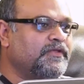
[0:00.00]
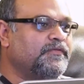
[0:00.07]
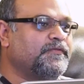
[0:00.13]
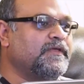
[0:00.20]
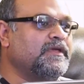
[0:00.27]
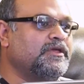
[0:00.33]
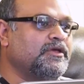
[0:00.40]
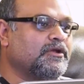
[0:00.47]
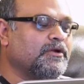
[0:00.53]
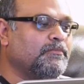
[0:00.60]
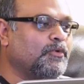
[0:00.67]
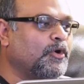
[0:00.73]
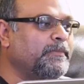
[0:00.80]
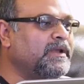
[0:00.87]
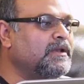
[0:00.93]
you think you're a
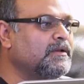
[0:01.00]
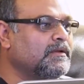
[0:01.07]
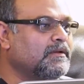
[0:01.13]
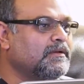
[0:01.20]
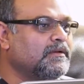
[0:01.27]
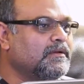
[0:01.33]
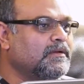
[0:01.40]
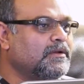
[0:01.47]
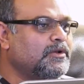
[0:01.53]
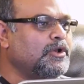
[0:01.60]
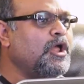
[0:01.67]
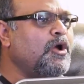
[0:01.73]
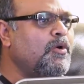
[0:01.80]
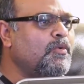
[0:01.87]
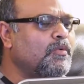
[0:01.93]
mu'min?
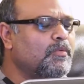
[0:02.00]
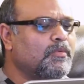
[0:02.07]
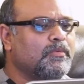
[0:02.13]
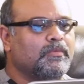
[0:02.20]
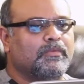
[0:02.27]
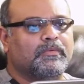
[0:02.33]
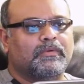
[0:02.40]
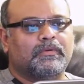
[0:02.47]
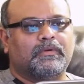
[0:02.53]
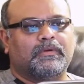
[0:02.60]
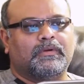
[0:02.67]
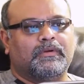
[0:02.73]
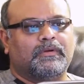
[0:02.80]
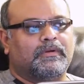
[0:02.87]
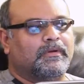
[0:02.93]
No.
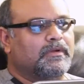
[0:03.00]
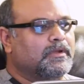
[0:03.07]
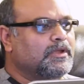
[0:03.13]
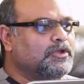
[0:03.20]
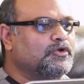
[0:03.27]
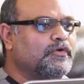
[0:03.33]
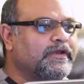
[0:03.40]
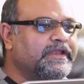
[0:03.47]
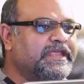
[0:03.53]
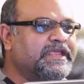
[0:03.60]
You're an